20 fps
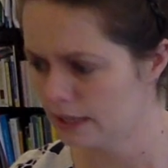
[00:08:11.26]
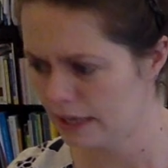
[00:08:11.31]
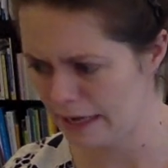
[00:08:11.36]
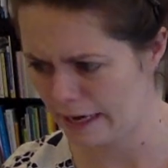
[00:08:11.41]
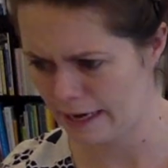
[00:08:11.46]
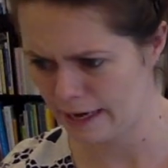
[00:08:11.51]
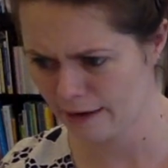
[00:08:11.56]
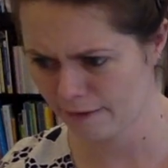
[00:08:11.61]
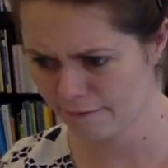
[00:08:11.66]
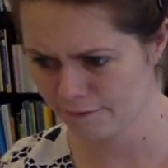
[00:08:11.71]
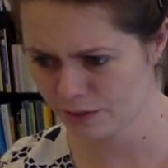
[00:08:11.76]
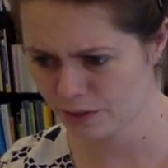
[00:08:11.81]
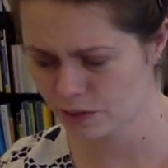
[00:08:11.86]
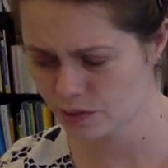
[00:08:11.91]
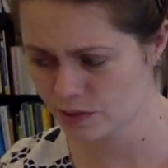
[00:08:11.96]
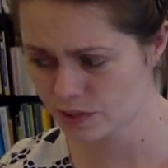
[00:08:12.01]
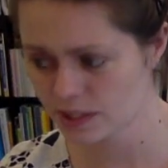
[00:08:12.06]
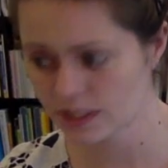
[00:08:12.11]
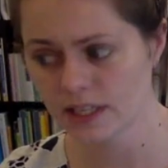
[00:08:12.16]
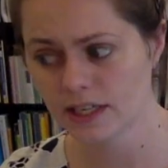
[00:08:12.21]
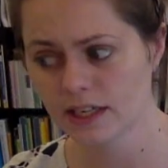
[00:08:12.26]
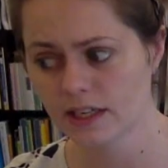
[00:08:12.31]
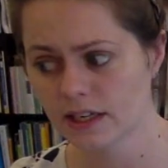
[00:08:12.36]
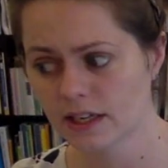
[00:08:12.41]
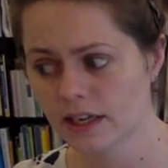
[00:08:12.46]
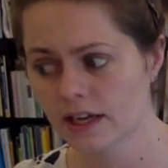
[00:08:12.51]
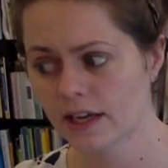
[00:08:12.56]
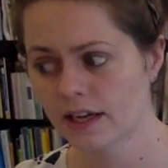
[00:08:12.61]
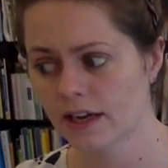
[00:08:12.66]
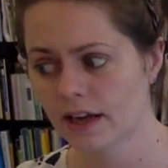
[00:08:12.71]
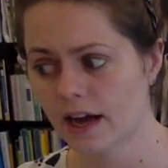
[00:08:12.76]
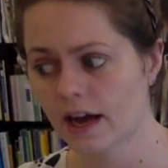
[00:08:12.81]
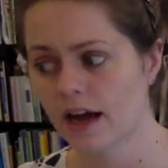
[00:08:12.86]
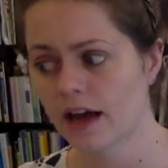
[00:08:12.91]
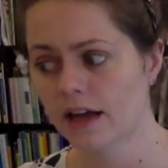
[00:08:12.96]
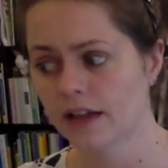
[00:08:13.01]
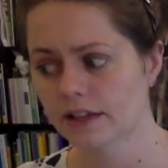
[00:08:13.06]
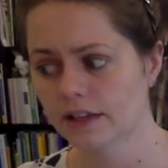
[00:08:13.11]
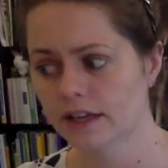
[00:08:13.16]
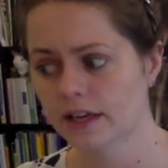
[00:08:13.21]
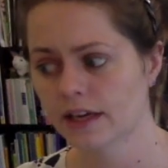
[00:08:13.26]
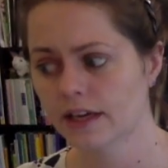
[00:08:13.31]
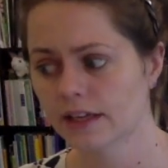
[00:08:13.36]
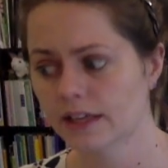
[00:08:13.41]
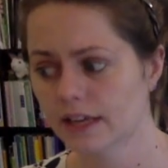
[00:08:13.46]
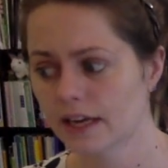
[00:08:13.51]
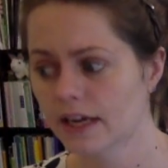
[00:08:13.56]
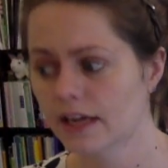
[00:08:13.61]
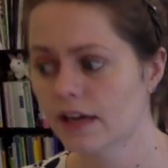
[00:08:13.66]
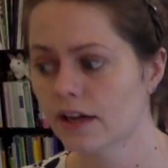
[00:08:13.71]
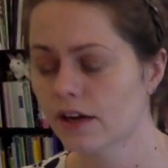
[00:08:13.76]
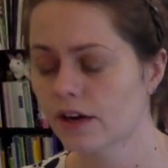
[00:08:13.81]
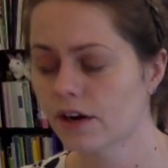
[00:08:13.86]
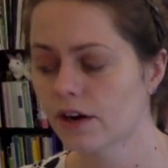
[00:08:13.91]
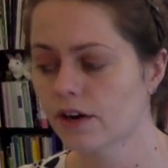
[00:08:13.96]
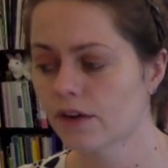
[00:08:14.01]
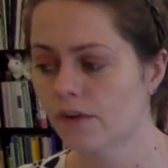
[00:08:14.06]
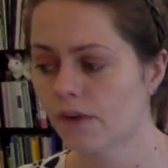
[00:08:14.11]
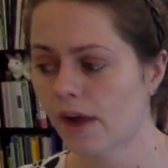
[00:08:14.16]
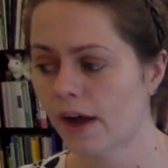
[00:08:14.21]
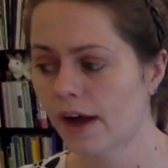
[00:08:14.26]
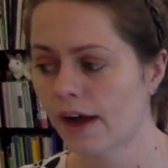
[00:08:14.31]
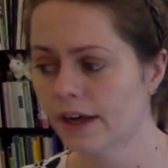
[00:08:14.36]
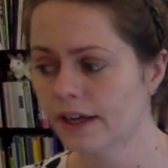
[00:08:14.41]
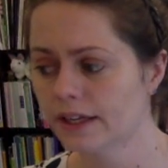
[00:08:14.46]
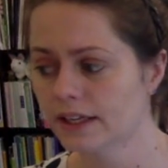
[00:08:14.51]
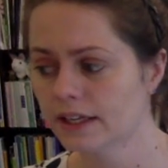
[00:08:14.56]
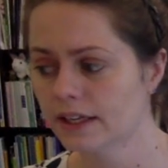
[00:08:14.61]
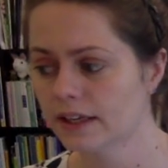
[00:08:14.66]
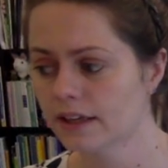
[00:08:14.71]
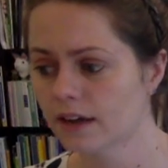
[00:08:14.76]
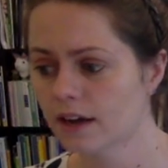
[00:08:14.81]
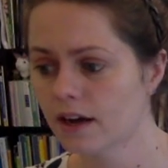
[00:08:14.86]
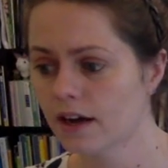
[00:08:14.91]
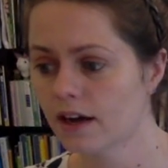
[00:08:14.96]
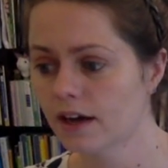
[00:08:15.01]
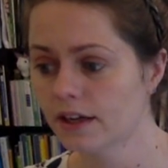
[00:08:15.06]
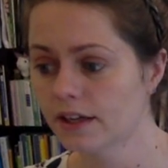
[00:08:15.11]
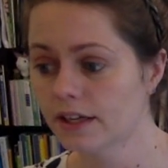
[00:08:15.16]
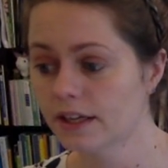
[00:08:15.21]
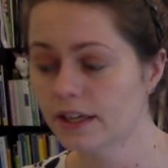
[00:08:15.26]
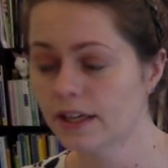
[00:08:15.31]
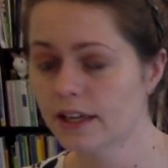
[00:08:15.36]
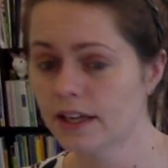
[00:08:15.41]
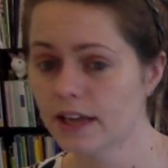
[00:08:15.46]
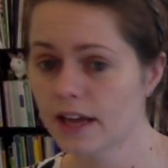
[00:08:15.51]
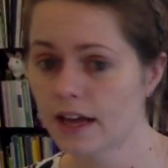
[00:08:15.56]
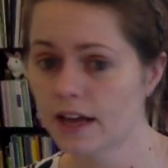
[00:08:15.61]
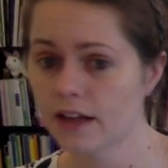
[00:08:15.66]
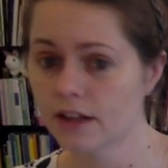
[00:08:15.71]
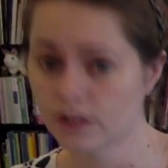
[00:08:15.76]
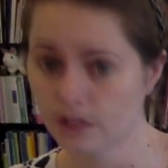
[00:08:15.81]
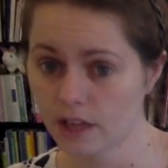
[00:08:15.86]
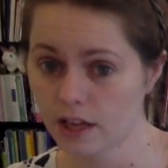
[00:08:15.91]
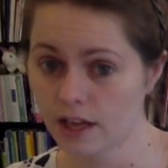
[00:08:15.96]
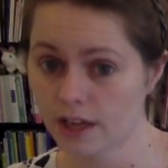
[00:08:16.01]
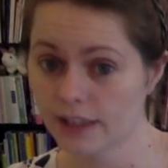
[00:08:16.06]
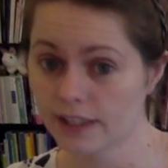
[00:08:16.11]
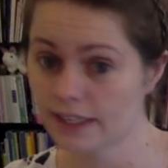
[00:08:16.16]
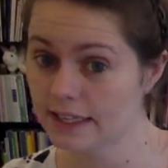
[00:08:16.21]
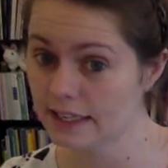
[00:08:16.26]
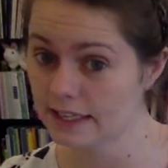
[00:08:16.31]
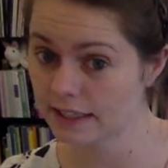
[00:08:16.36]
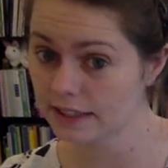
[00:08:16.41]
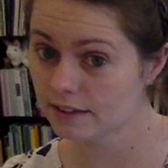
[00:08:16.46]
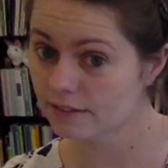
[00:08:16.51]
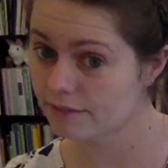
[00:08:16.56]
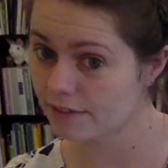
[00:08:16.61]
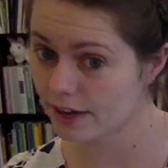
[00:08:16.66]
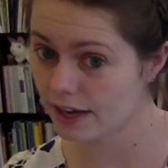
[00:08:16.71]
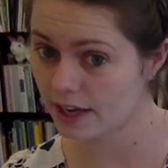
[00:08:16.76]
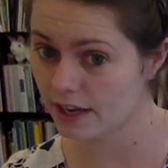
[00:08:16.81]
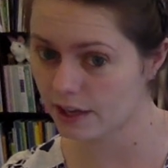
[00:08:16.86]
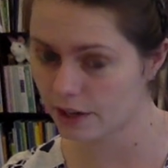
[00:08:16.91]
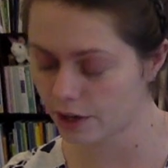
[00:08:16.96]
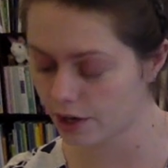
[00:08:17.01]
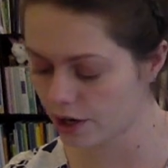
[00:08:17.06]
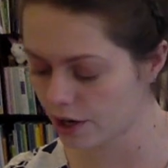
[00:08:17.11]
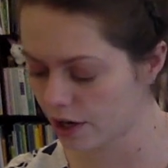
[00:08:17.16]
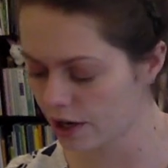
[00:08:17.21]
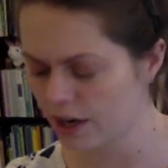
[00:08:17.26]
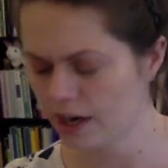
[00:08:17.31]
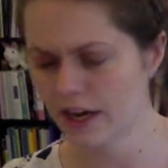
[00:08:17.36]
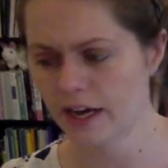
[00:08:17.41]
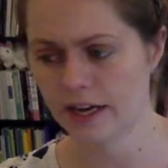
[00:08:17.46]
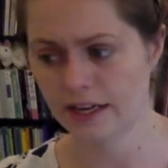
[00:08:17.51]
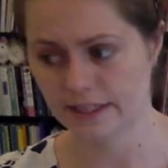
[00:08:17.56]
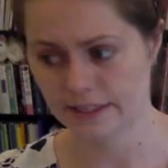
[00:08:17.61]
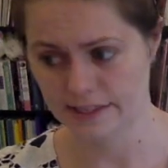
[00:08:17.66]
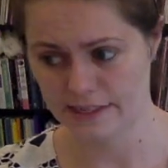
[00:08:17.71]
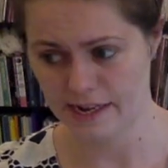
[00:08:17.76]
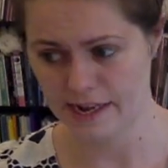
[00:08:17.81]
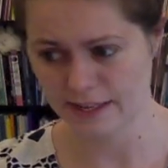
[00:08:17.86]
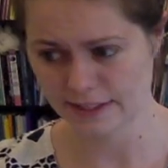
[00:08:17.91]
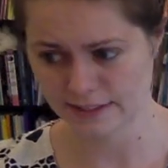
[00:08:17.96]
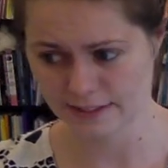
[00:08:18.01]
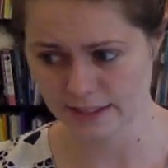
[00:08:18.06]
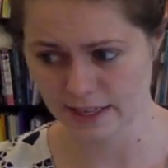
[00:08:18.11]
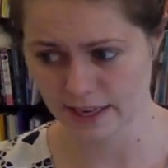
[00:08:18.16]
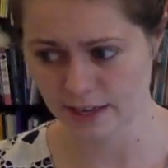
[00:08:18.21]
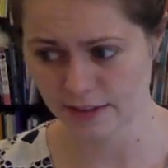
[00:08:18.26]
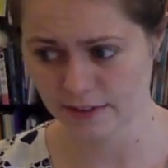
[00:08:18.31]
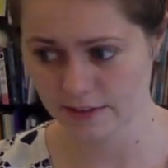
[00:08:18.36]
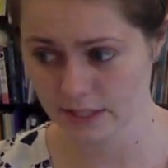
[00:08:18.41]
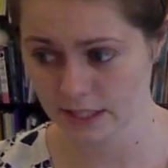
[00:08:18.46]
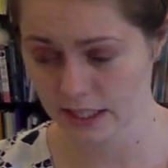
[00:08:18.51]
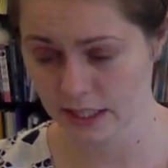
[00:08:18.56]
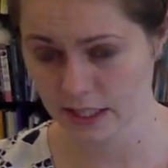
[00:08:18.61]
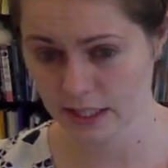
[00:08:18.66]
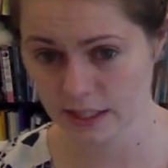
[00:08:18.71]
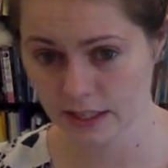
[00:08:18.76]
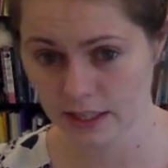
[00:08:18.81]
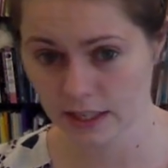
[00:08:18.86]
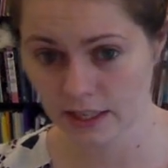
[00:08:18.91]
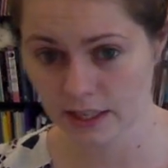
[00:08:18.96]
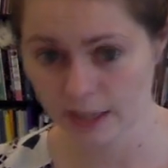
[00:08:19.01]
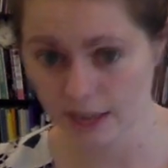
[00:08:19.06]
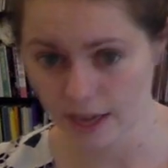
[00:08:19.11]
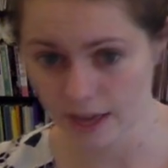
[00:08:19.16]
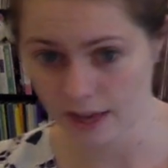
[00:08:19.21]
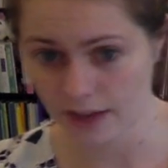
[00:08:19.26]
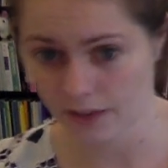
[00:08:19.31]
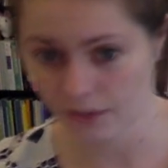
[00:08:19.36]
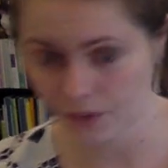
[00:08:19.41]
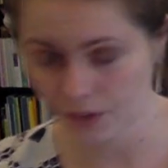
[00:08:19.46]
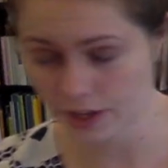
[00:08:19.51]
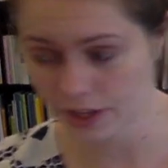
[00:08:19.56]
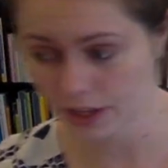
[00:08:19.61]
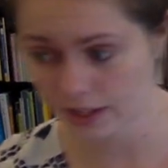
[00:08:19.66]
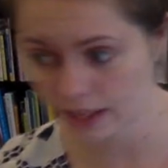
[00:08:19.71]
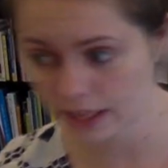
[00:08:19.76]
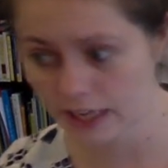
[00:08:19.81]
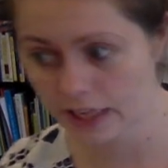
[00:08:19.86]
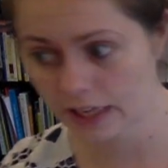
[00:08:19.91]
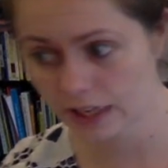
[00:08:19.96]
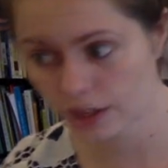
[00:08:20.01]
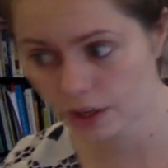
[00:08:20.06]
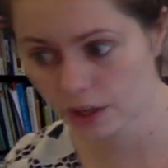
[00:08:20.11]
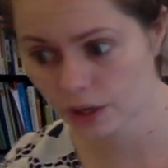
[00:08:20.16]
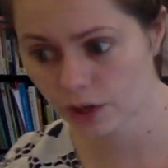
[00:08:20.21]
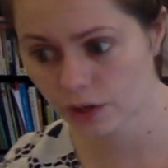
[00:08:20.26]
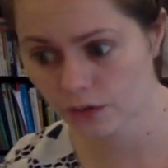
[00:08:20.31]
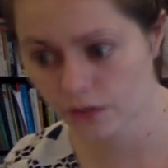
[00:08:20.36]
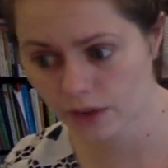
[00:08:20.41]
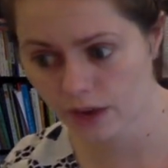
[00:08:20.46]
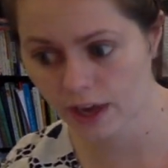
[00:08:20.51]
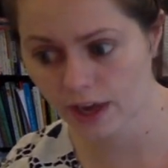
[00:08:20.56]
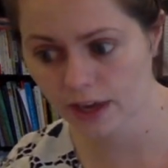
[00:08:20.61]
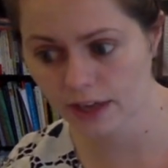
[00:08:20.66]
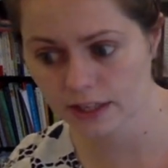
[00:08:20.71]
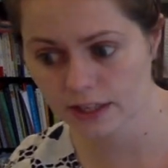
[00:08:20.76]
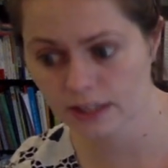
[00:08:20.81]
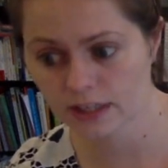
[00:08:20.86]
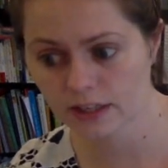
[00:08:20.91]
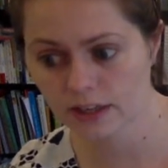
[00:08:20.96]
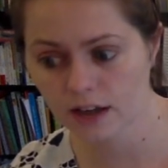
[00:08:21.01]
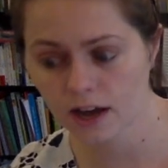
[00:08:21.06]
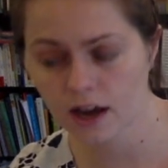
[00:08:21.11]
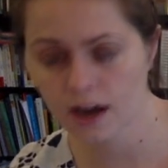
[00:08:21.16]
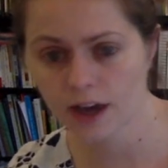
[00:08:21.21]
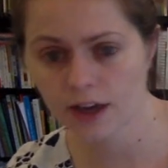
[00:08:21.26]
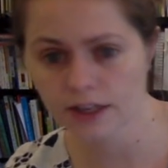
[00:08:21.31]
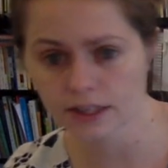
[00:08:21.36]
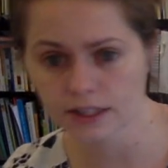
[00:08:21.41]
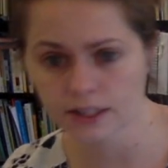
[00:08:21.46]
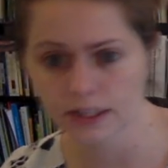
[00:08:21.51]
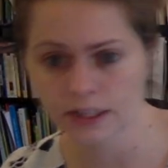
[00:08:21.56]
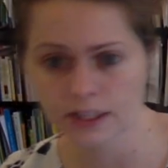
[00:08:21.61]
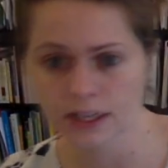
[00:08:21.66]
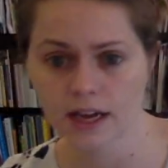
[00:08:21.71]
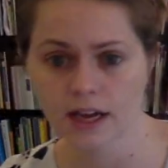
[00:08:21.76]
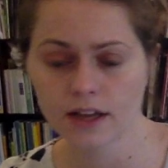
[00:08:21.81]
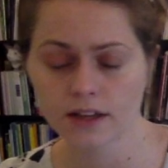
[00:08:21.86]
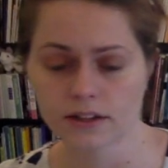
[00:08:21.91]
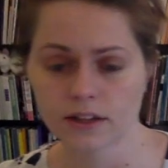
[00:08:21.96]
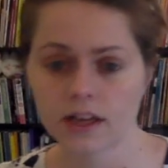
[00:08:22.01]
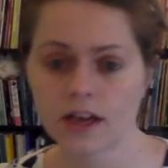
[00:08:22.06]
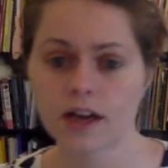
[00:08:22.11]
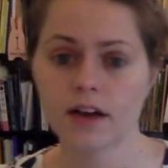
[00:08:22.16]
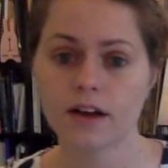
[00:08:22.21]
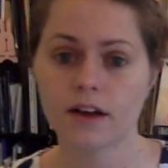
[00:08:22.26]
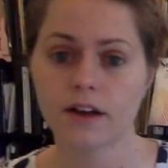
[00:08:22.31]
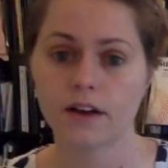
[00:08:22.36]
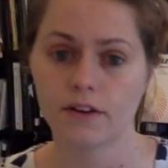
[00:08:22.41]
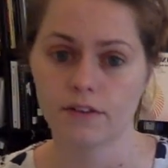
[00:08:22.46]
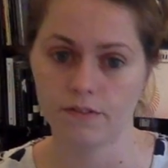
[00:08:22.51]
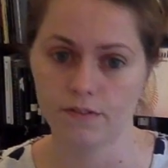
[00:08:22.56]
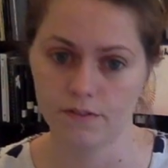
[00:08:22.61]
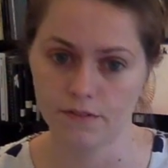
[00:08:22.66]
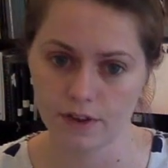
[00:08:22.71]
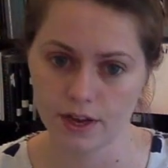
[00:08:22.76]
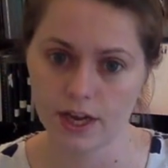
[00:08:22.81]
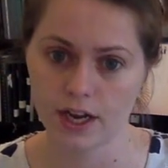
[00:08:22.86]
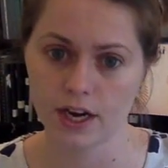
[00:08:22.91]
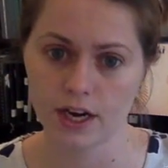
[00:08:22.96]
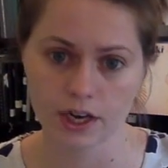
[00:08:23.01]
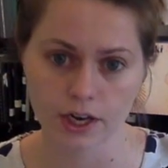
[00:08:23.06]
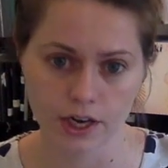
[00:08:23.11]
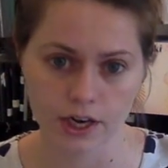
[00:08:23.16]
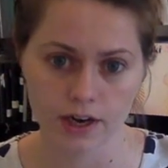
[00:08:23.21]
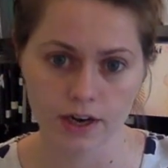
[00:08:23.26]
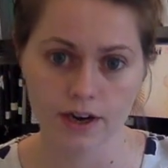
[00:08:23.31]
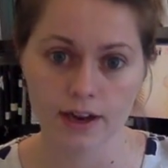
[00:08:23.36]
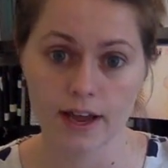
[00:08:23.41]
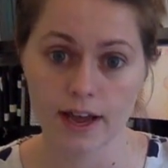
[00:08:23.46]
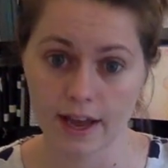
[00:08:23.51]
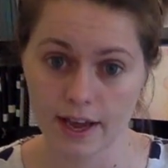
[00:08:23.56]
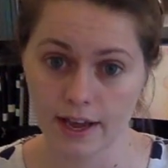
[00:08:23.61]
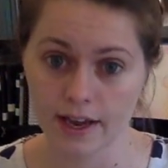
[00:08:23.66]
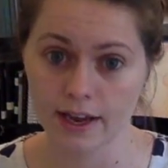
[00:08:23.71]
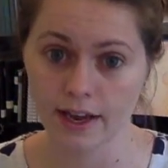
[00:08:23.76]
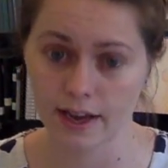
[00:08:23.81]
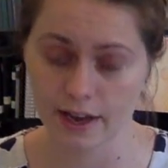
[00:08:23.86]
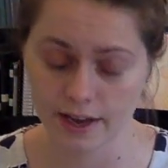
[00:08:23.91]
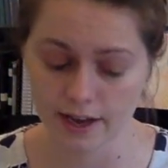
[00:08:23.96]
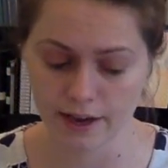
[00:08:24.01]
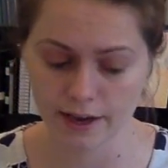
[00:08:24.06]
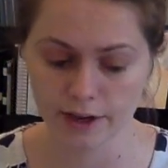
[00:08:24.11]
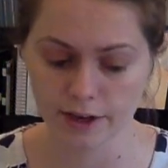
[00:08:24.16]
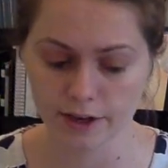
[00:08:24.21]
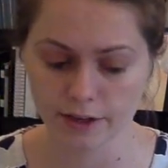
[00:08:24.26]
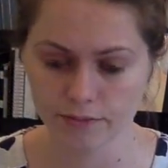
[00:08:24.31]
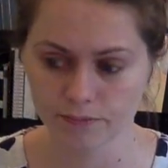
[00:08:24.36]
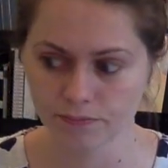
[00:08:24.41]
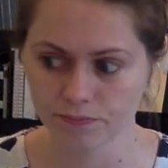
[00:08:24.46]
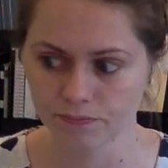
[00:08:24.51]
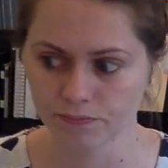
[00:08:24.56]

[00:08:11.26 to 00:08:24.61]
Have you seen an alligator riding on an elevator? Yes, I've seen an alligator riding on an elevator. A.